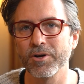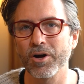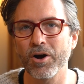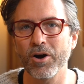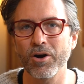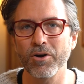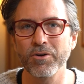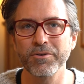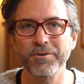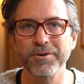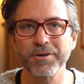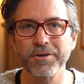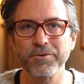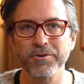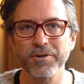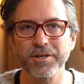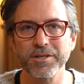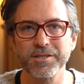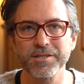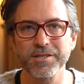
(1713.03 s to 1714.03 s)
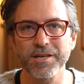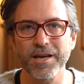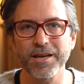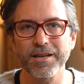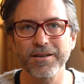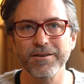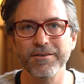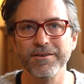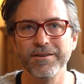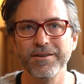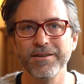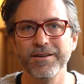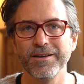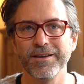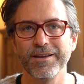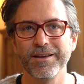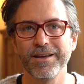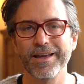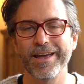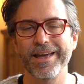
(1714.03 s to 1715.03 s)
all who agreed said,
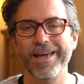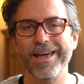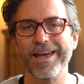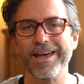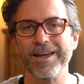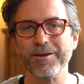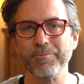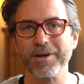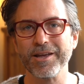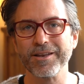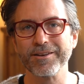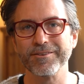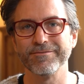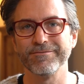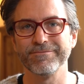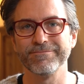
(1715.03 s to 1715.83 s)
Amen.